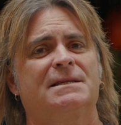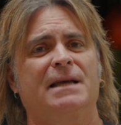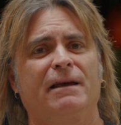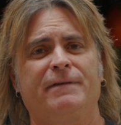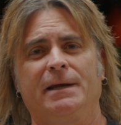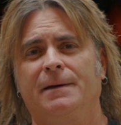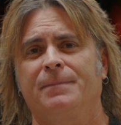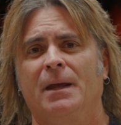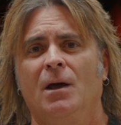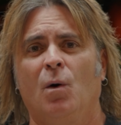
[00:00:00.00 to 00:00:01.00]
safety.
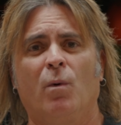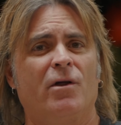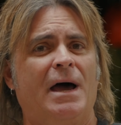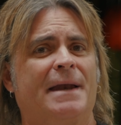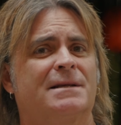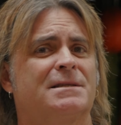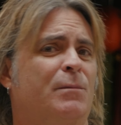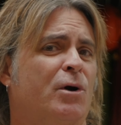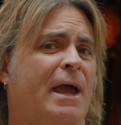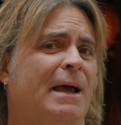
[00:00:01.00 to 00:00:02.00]
Whether at a
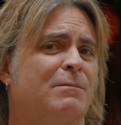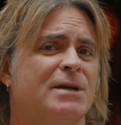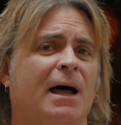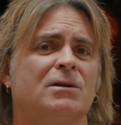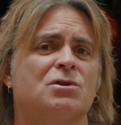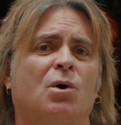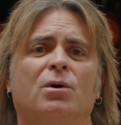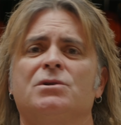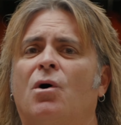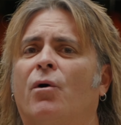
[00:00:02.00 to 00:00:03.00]
summer camp challenge
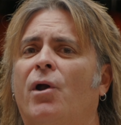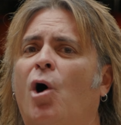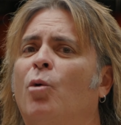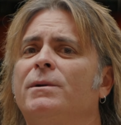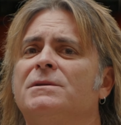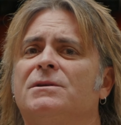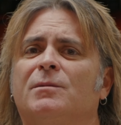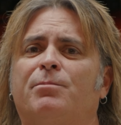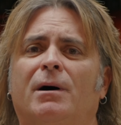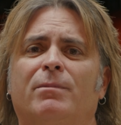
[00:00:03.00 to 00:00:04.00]
course or an
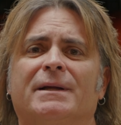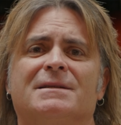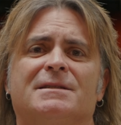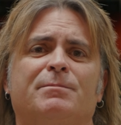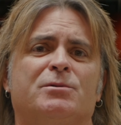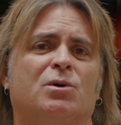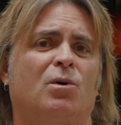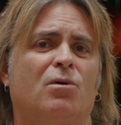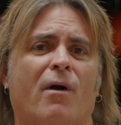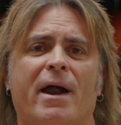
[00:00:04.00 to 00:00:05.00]
open-to-the-public zip
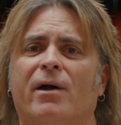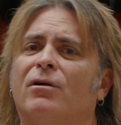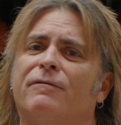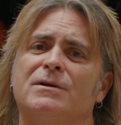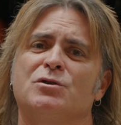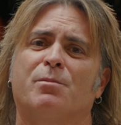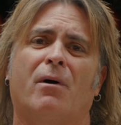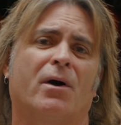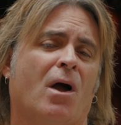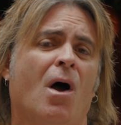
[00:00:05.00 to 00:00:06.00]
tour or aerial adventure
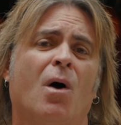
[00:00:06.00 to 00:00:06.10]
park,